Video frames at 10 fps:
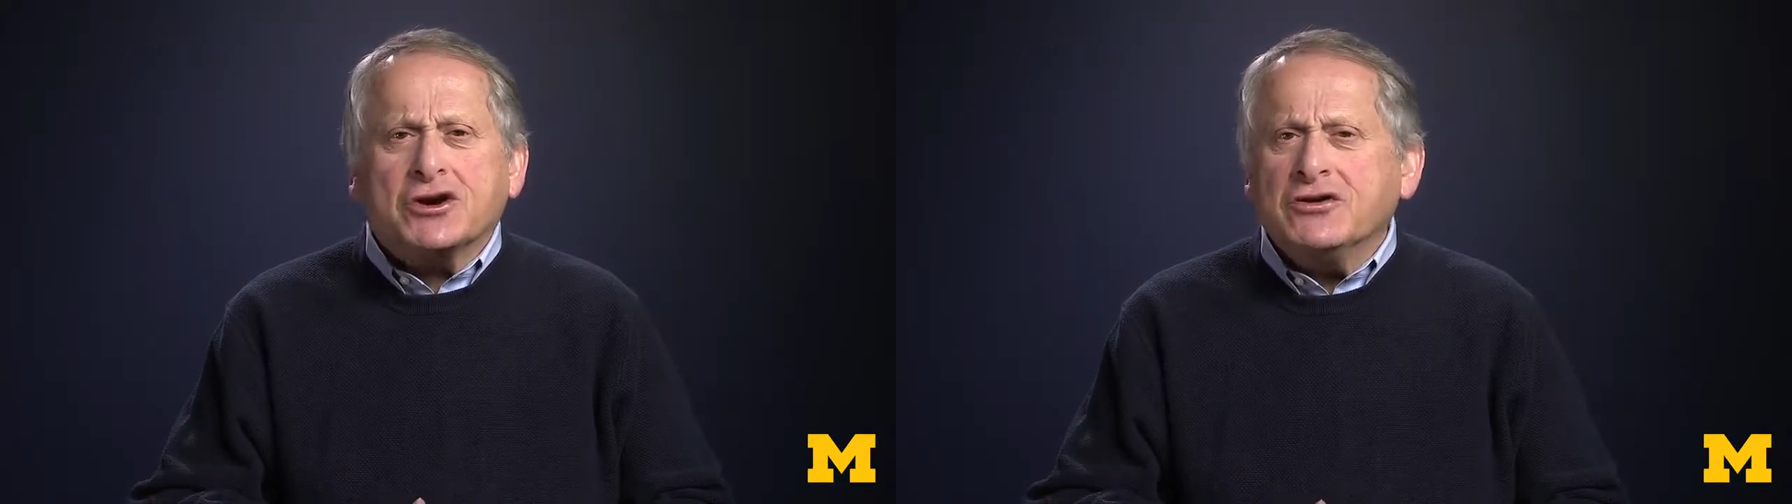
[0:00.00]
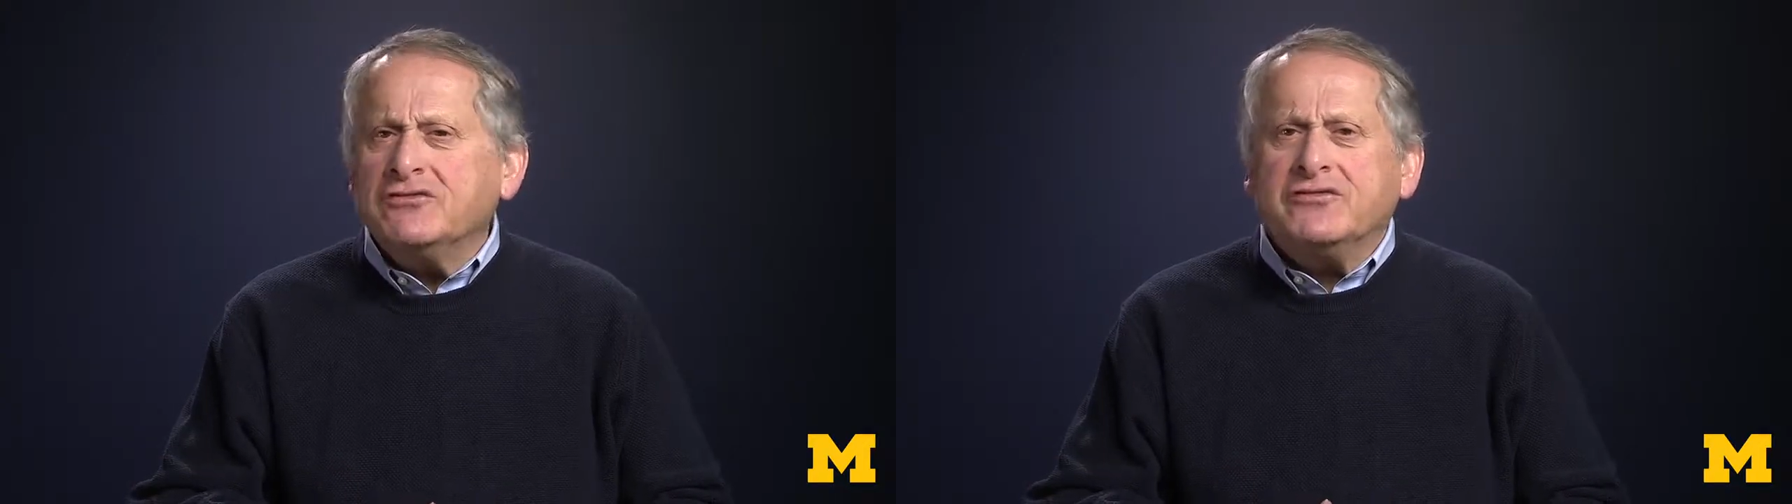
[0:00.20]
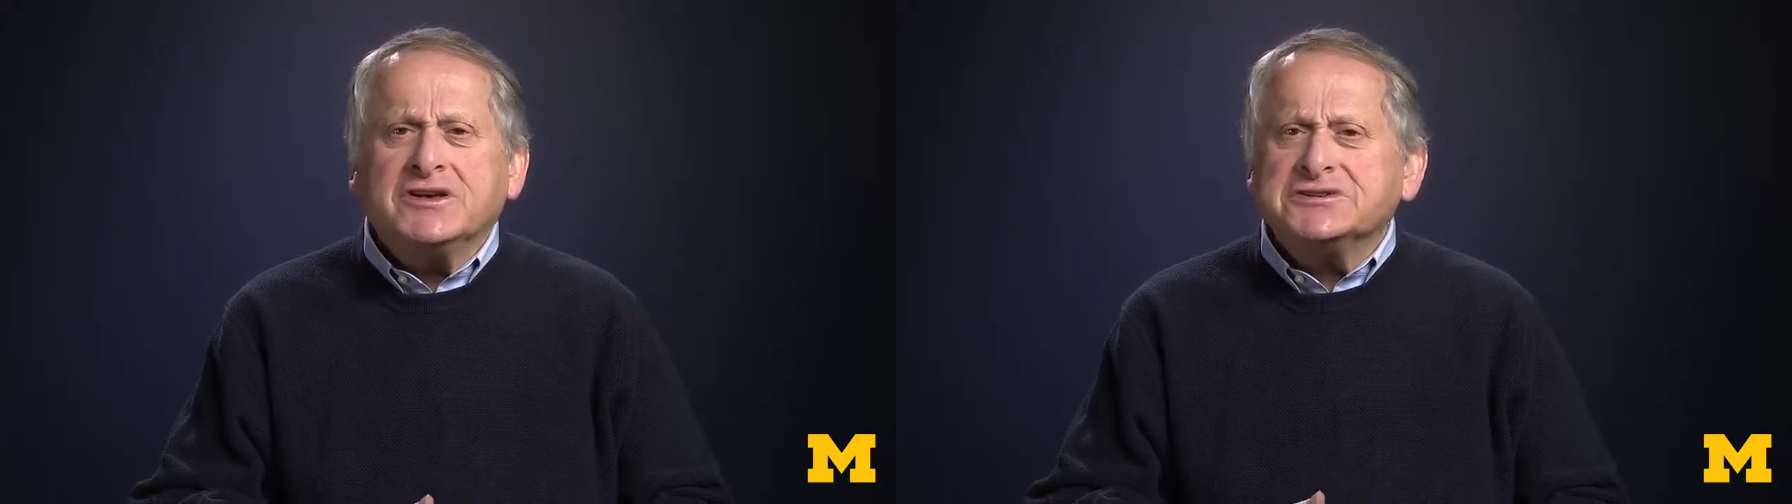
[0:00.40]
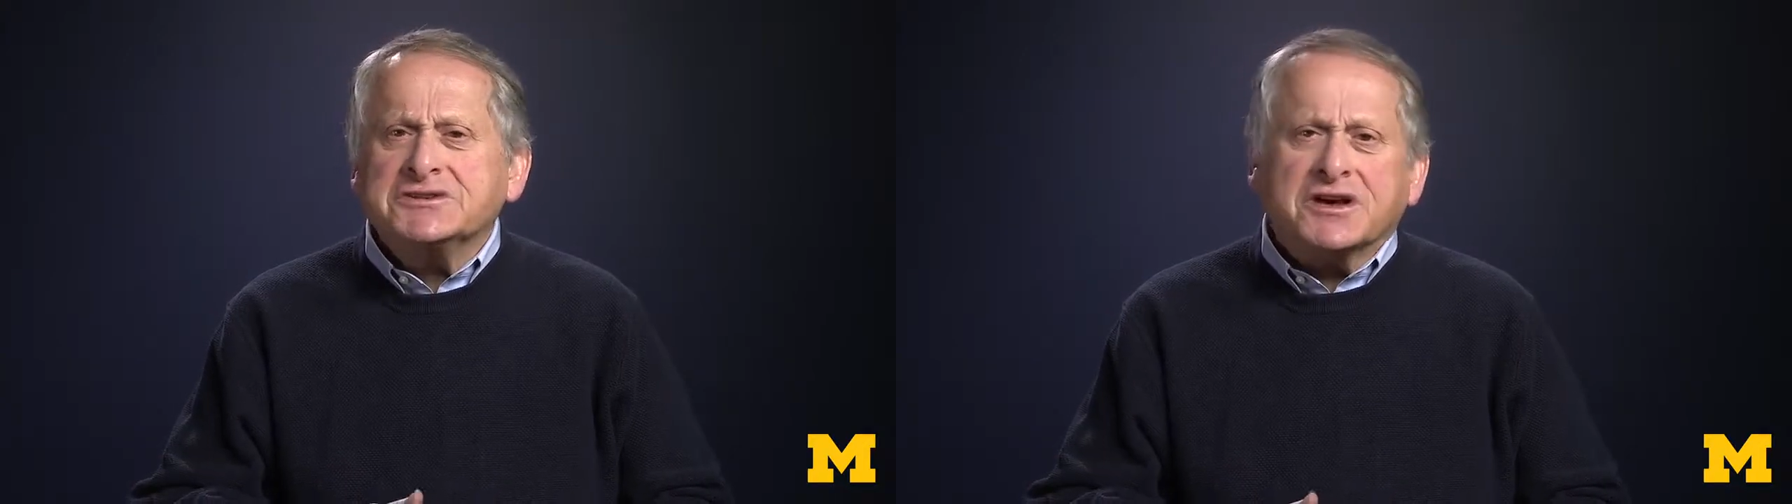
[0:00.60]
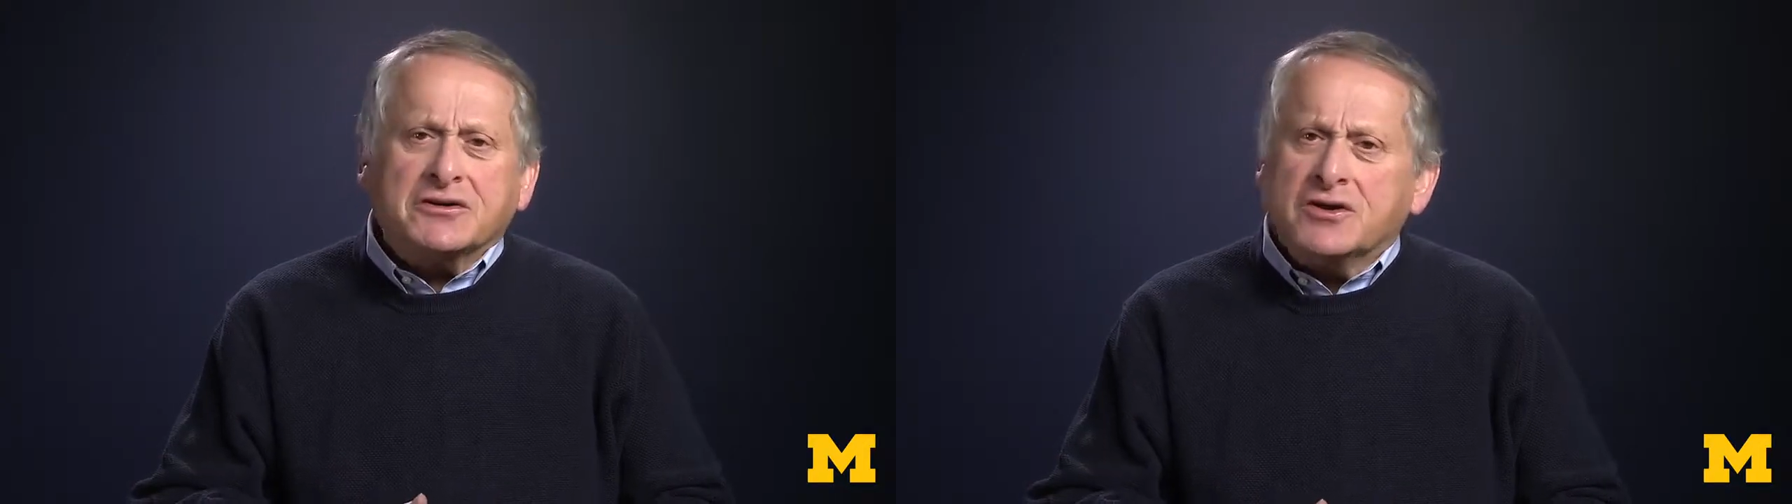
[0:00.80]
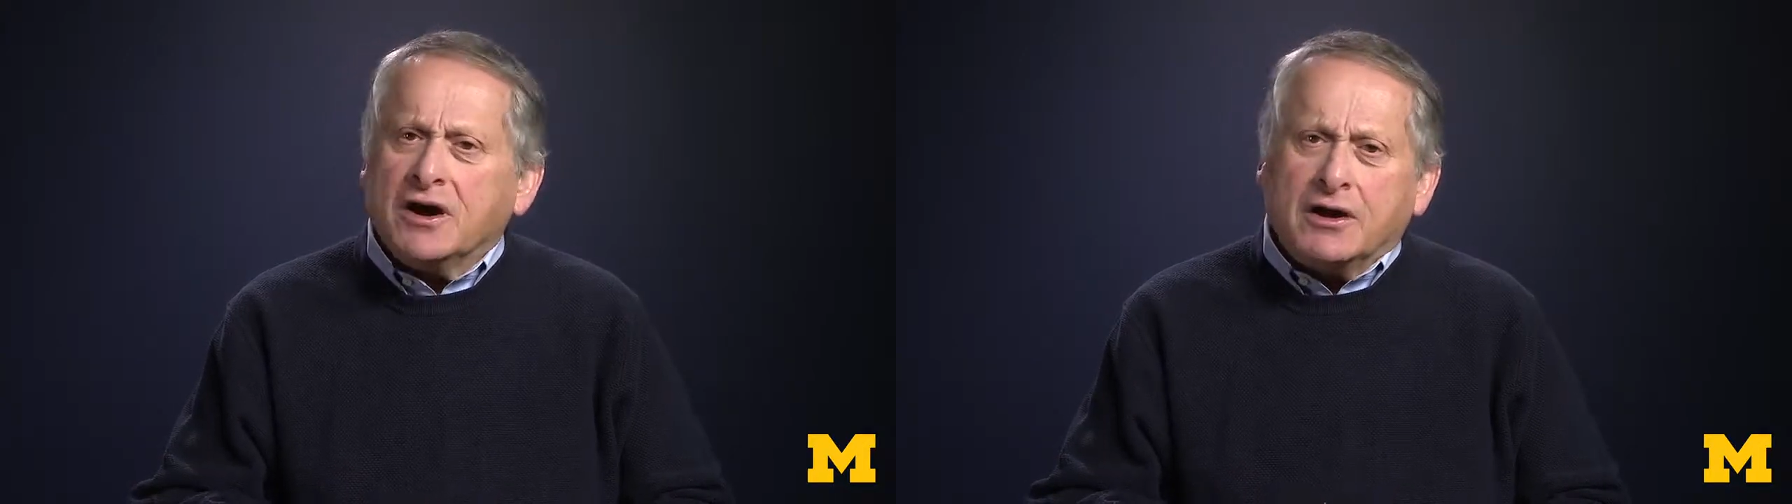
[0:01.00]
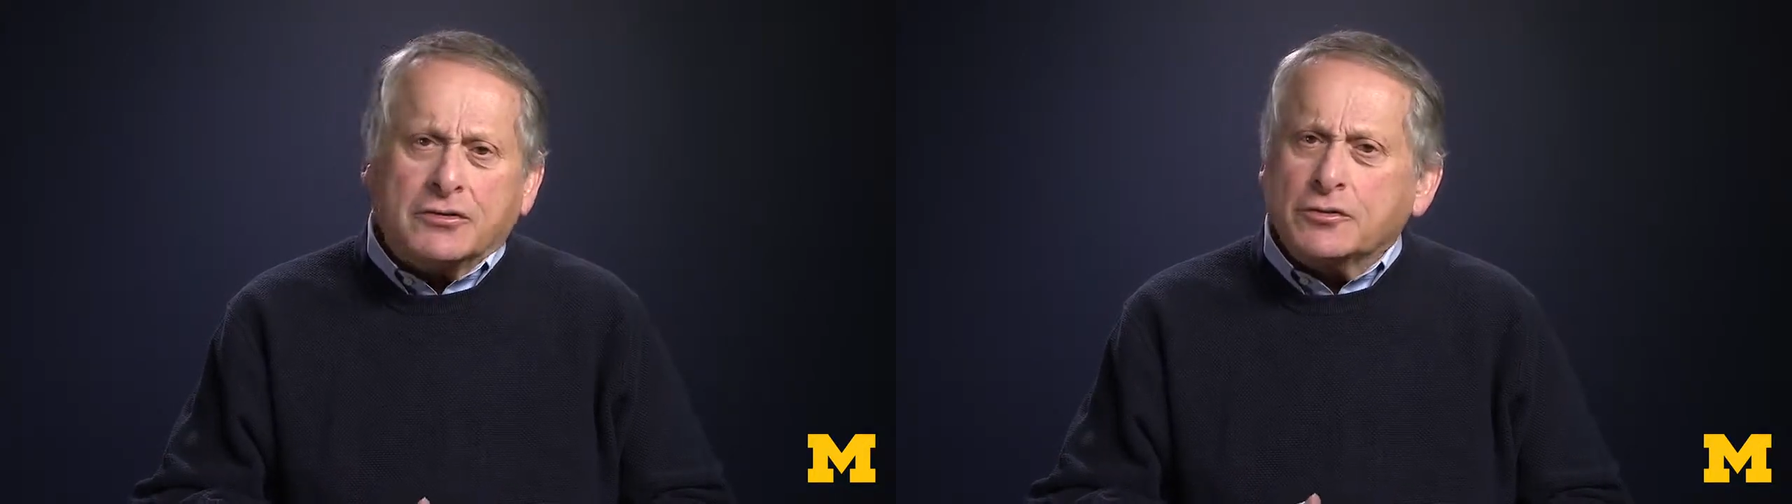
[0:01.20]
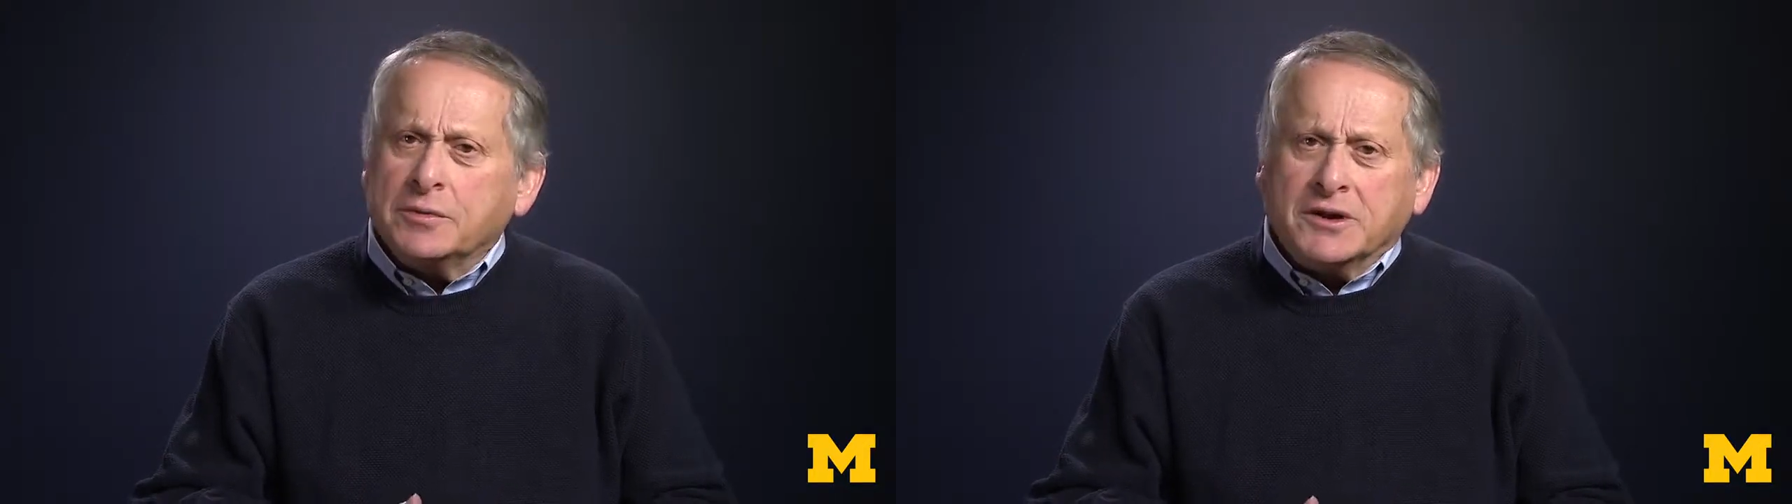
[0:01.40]
convincing to
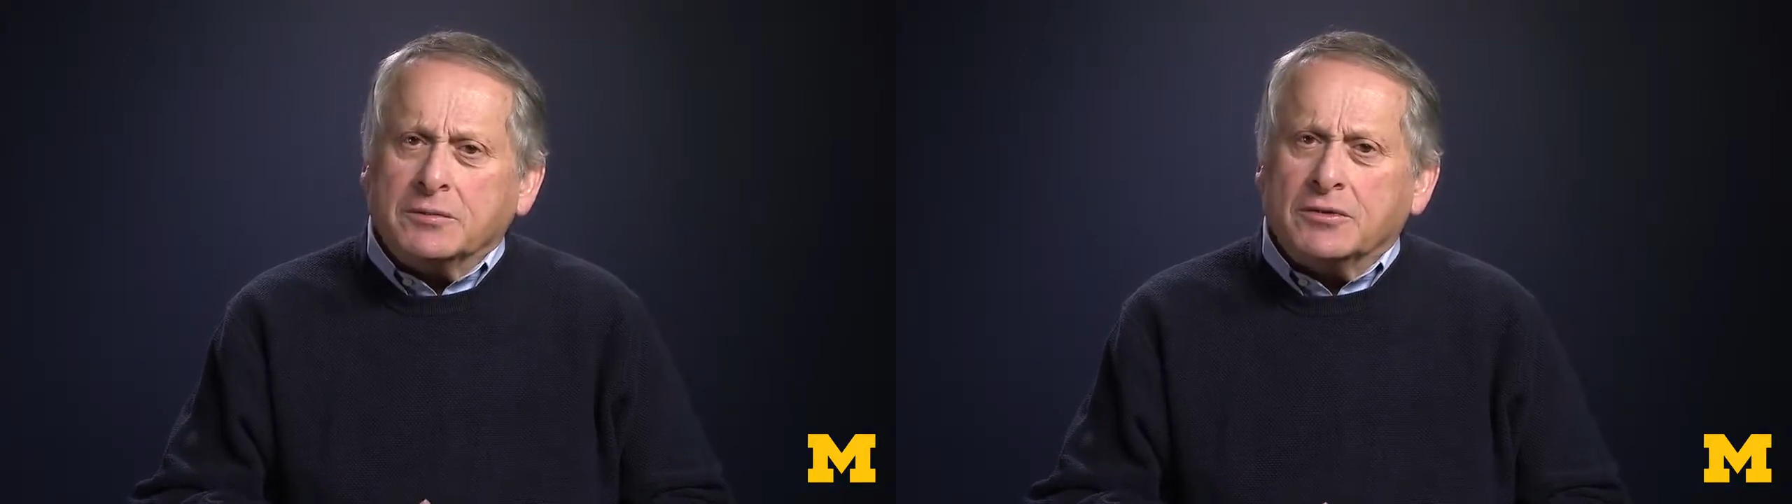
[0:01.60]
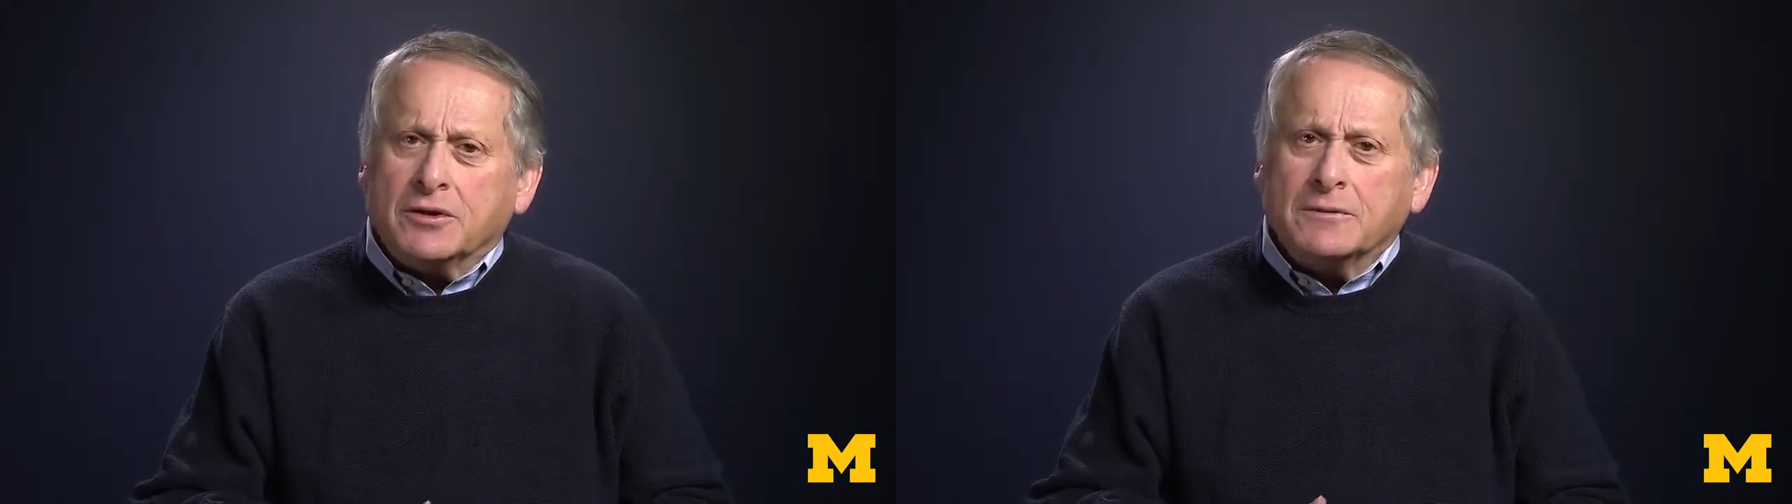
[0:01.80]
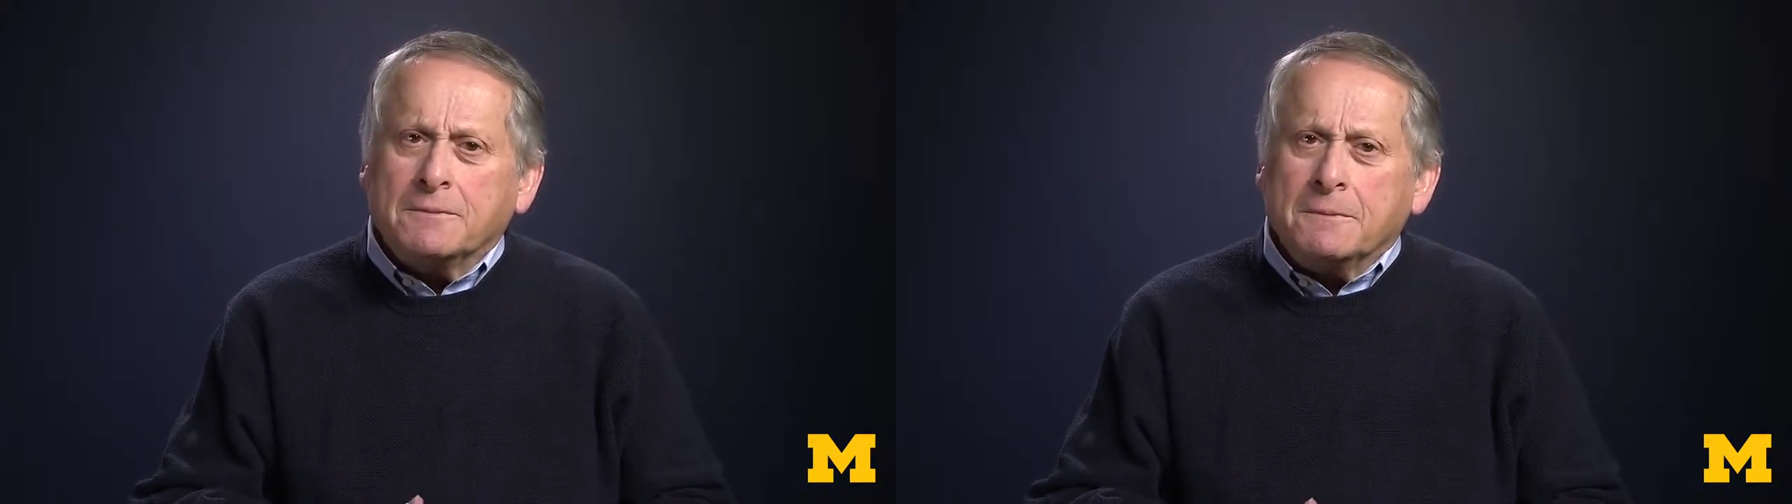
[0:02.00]
other people.